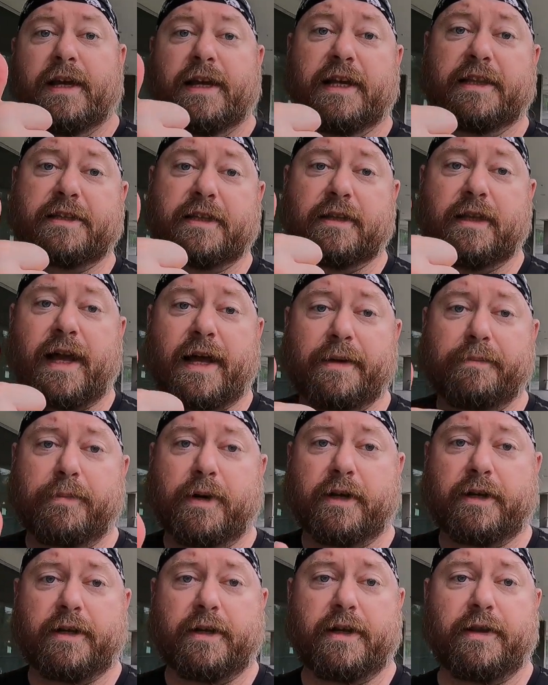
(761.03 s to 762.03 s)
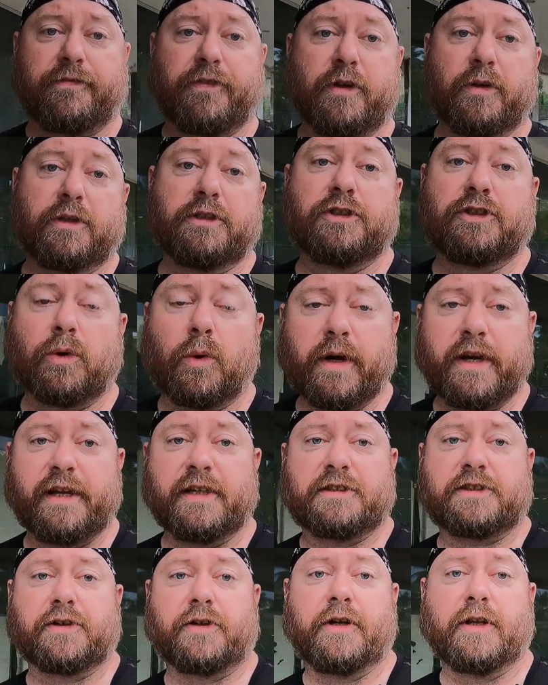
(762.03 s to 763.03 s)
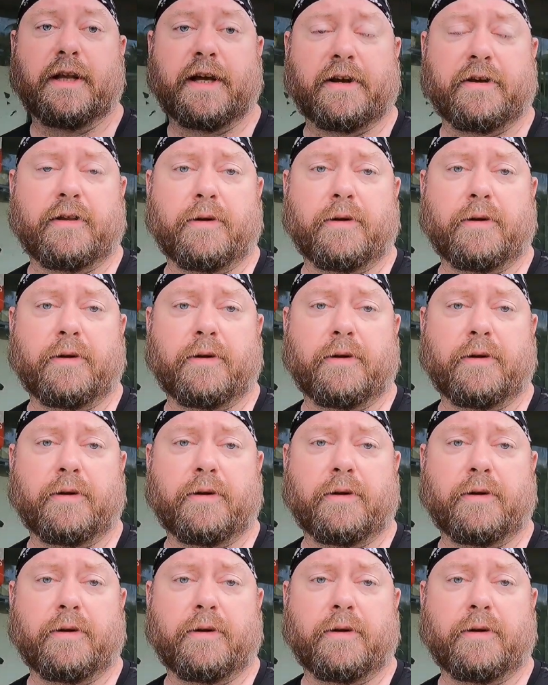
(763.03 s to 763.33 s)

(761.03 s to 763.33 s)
Hit the like button if you enjoyed it so you let